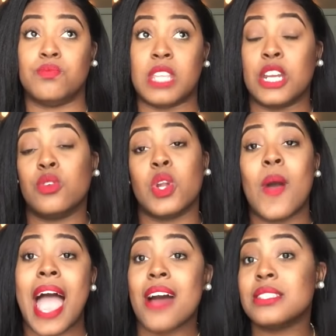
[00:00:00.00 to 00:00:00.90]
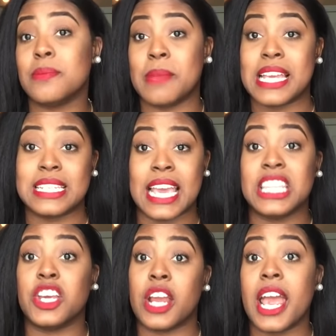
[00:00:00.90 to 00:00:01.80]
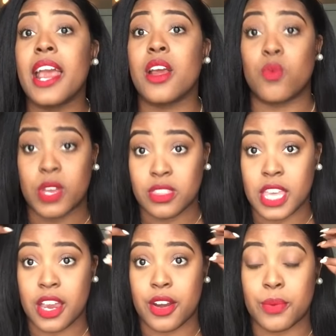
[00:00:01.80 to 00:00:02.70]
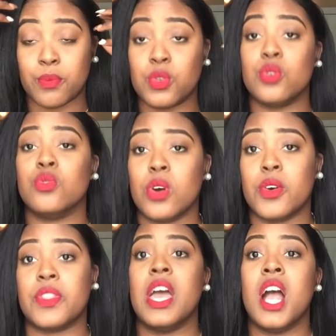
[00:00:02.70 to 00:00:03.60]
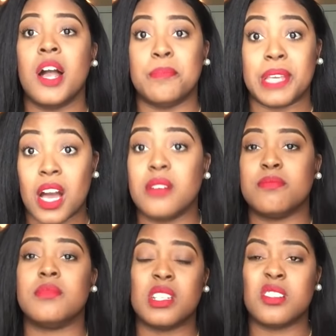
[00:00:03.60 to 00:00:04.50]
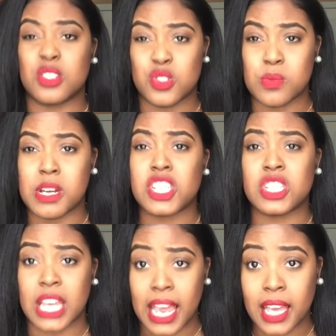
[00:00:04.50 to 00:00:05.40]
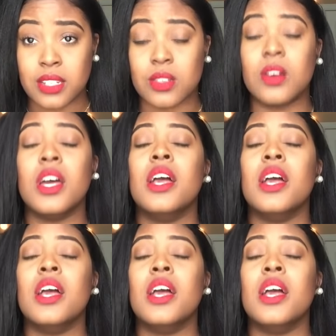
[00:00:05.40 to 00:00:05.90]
they don't know how to maintain their hair when their new growth becomes a little too much to handle.